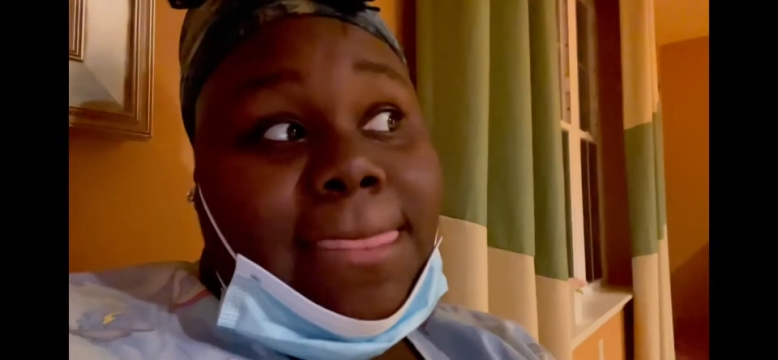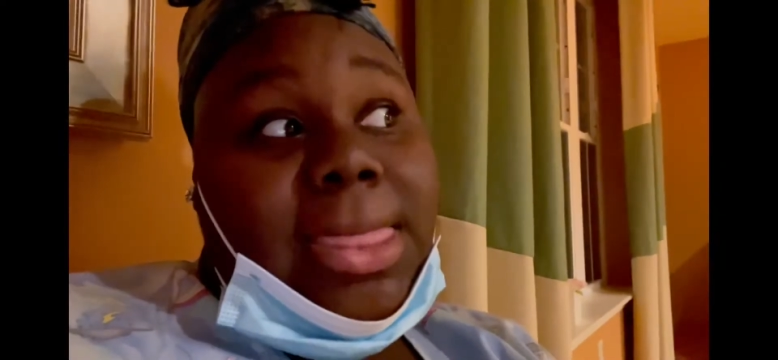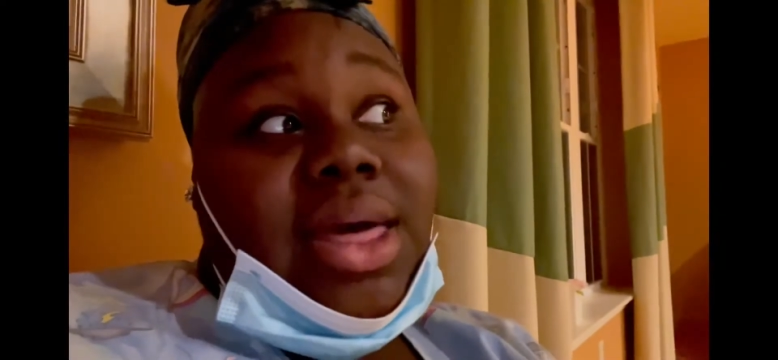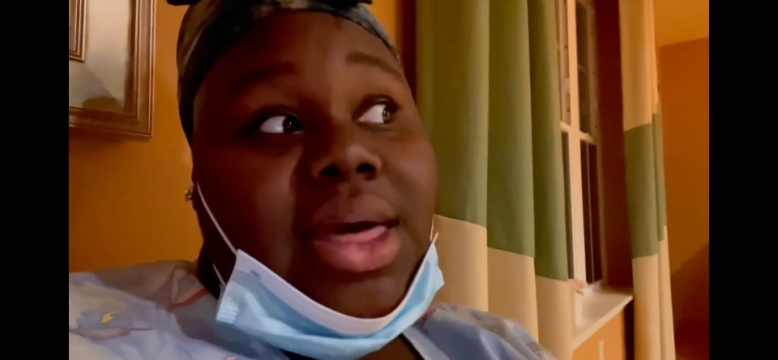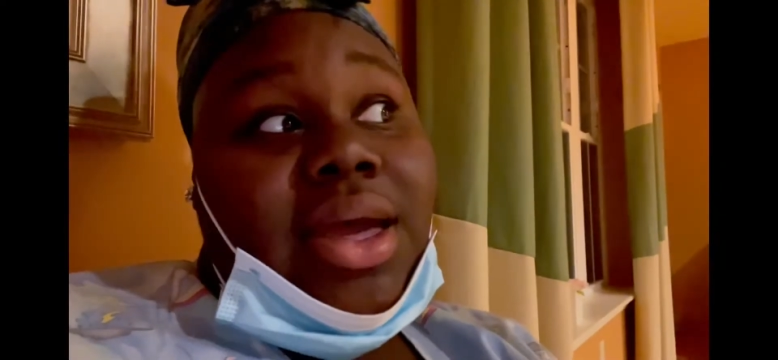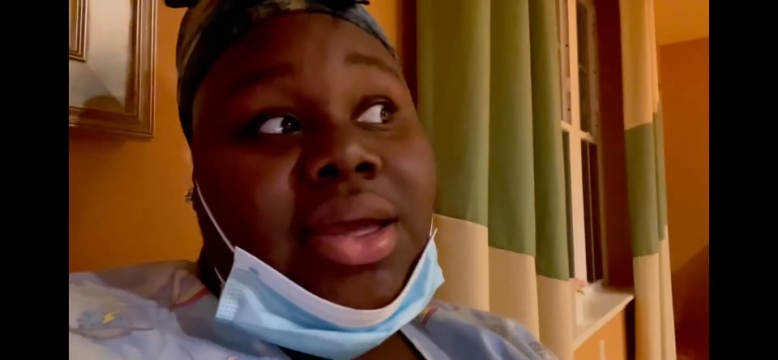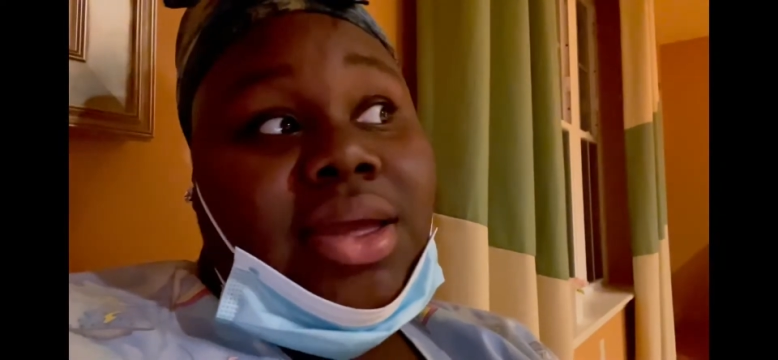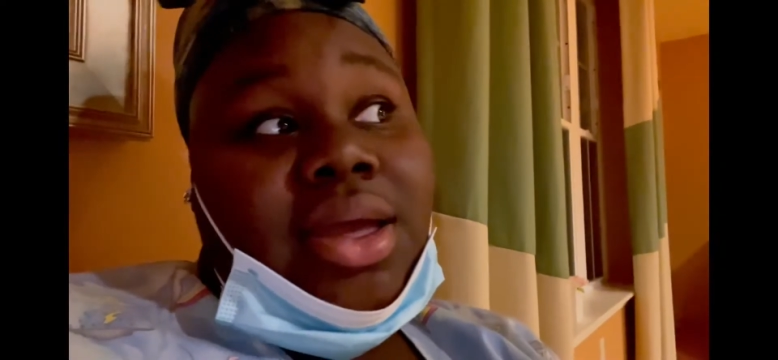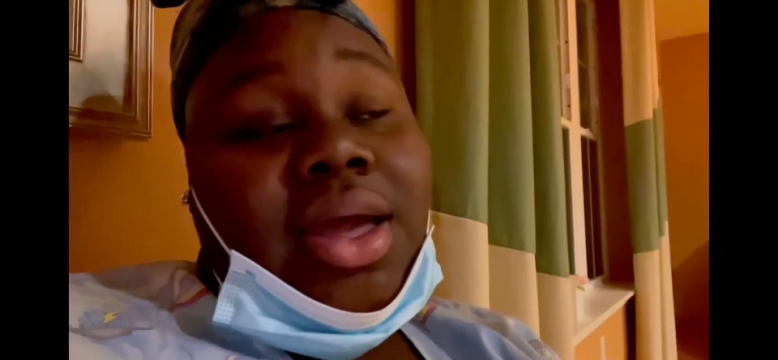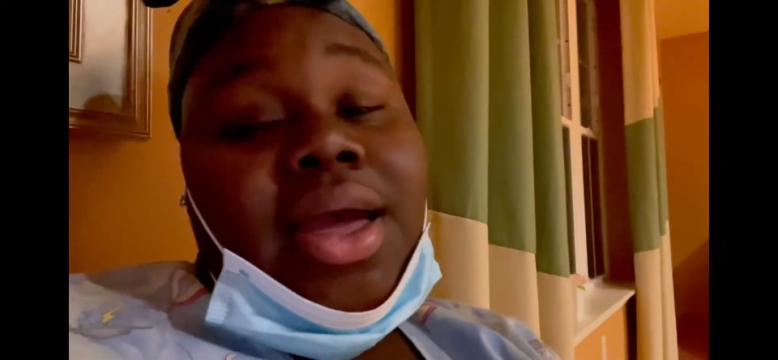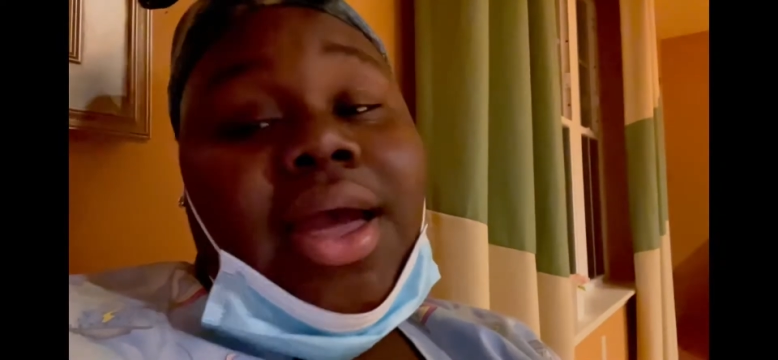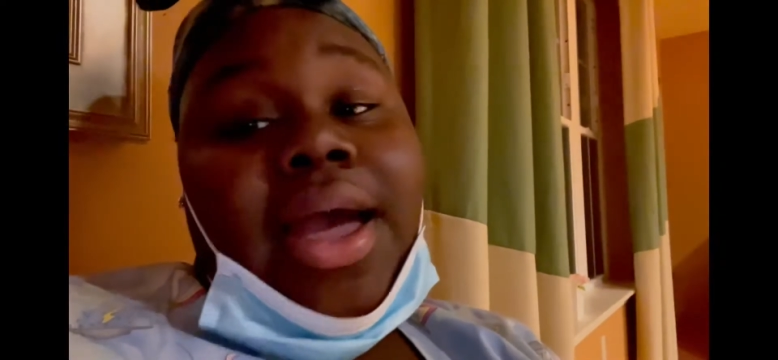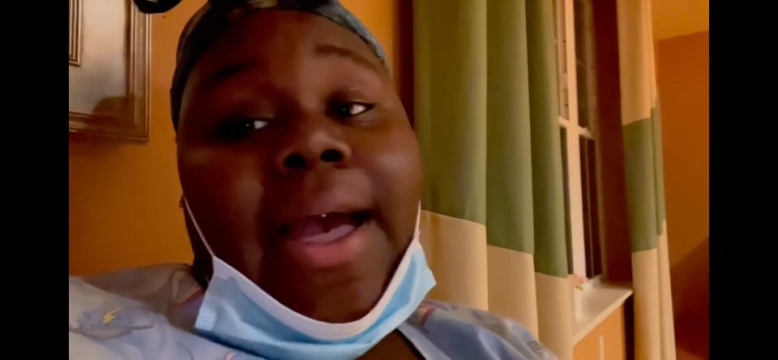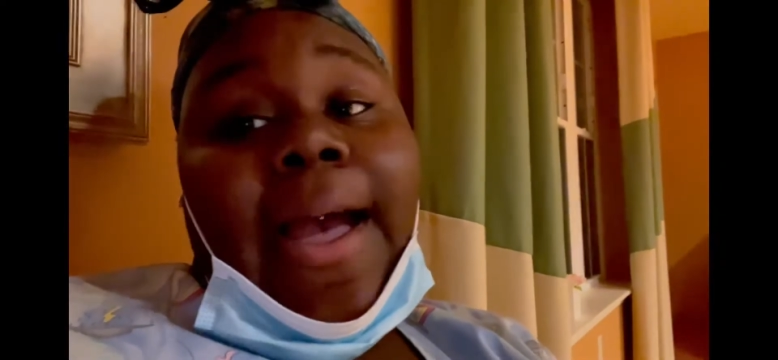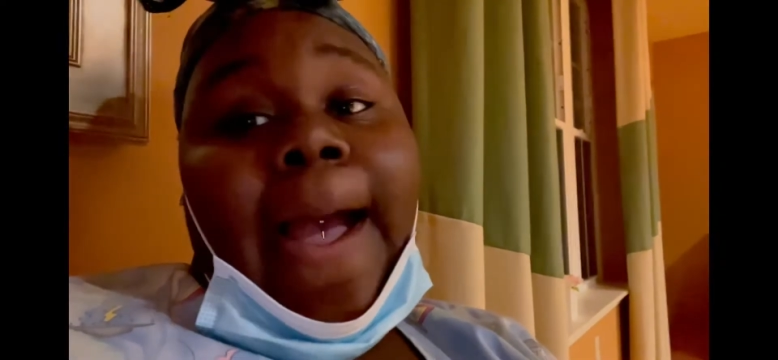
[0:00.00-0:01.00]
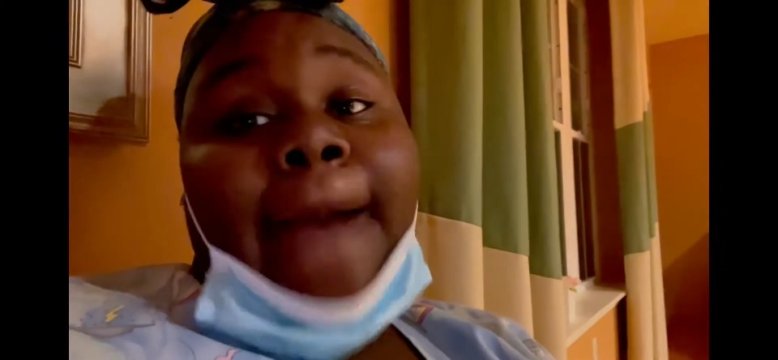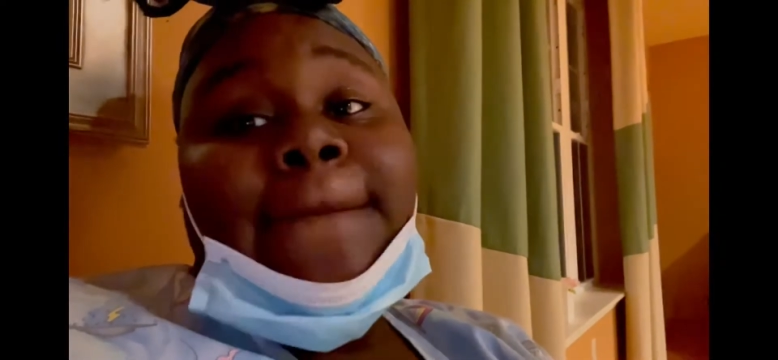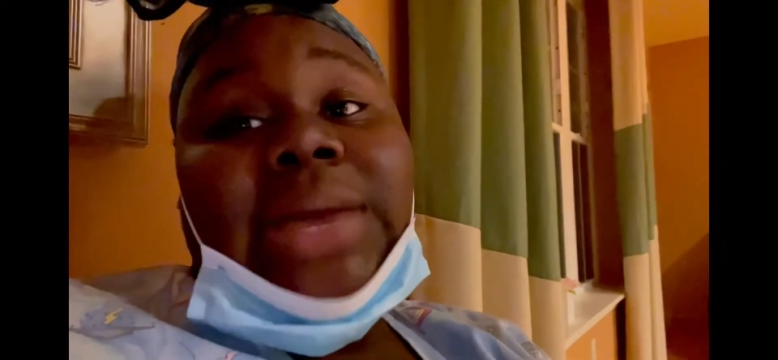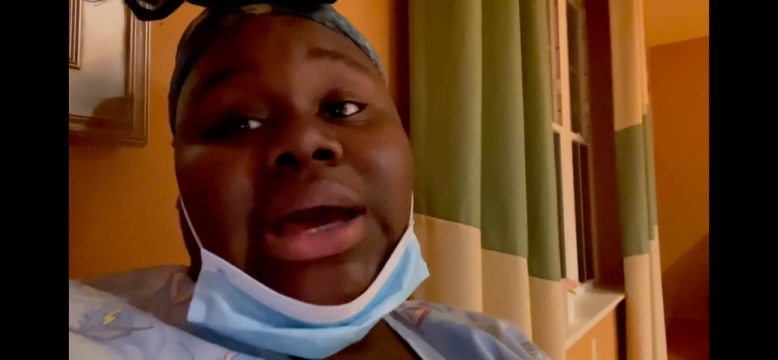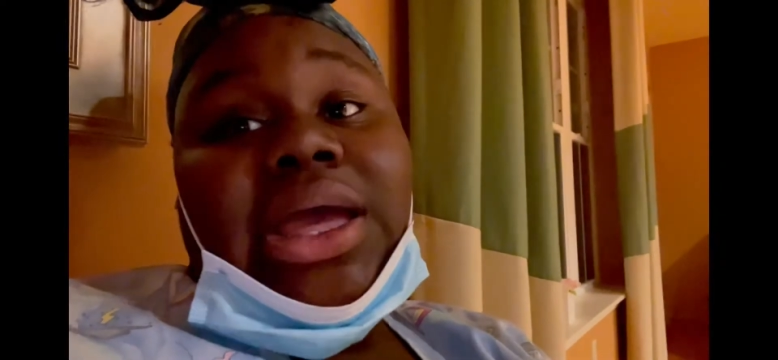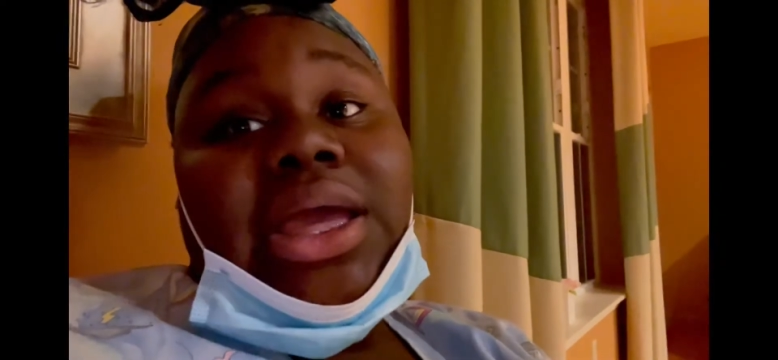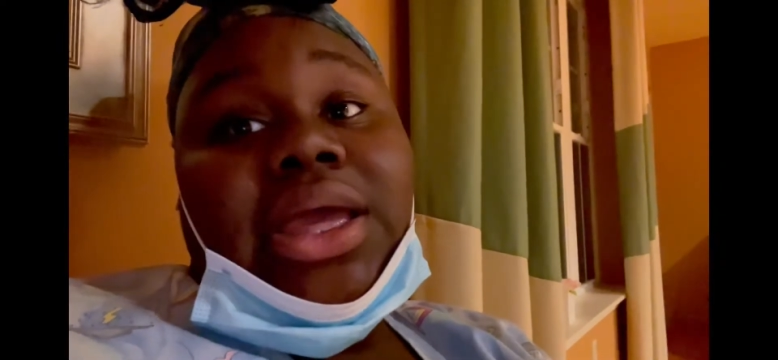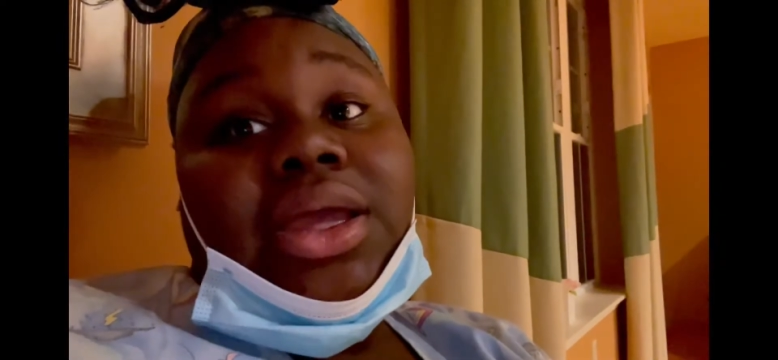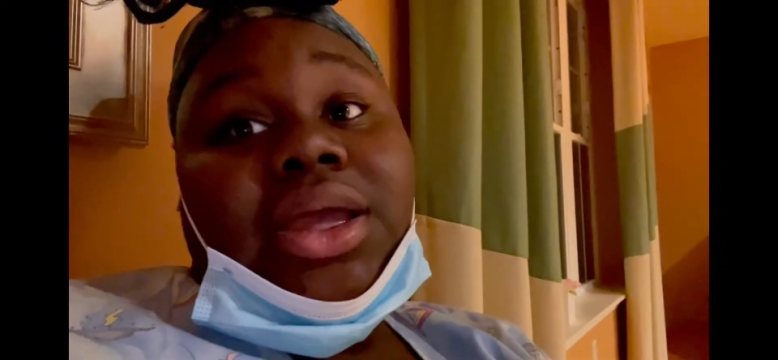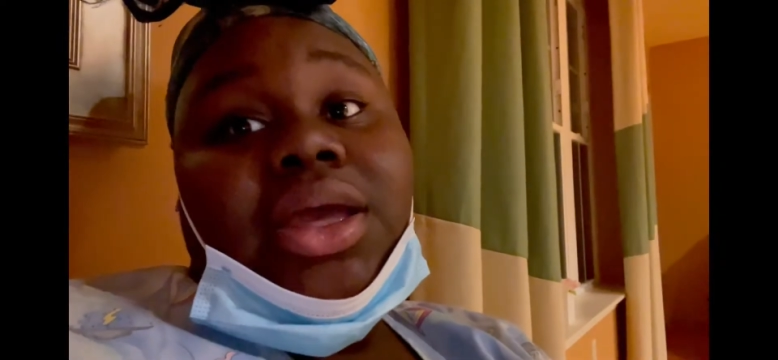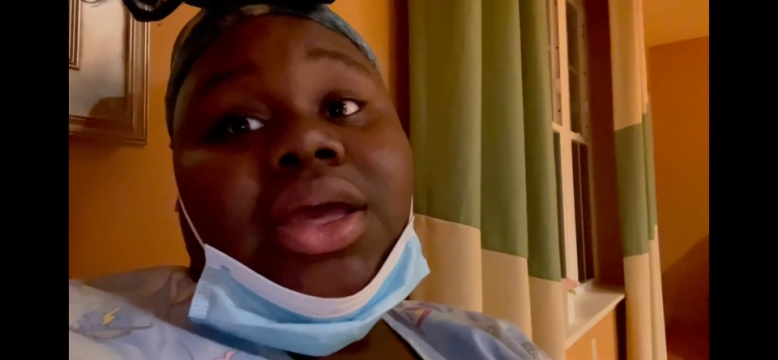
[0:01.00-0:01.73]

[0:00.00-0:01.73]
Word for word: but i might